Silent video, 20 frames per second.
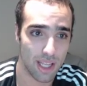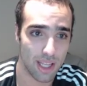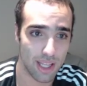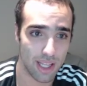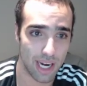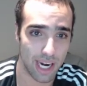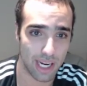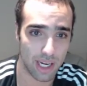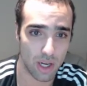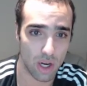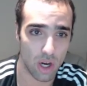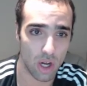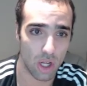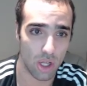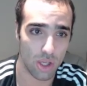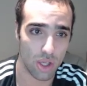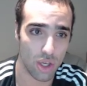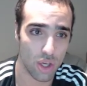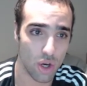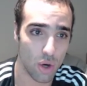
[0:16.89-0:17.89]
that I
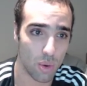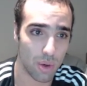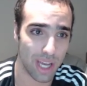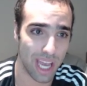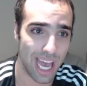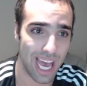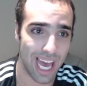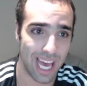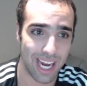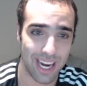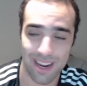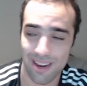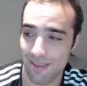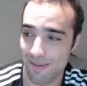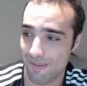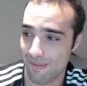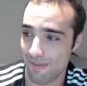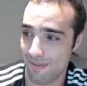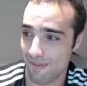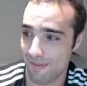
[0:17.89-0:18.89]
call YoCad.
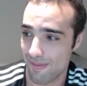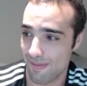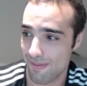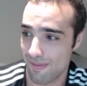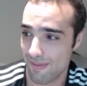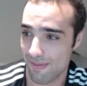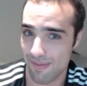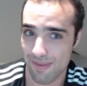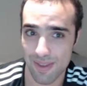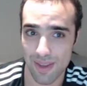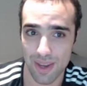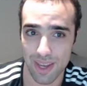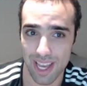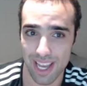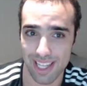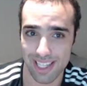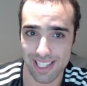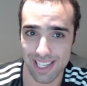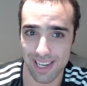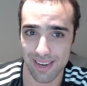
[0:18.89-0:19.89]
You
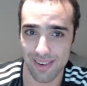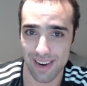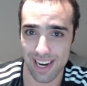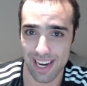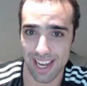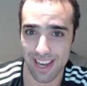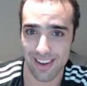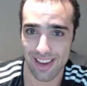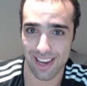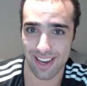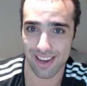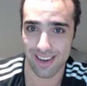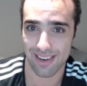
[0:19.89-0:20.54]
can't see it right now, hang on.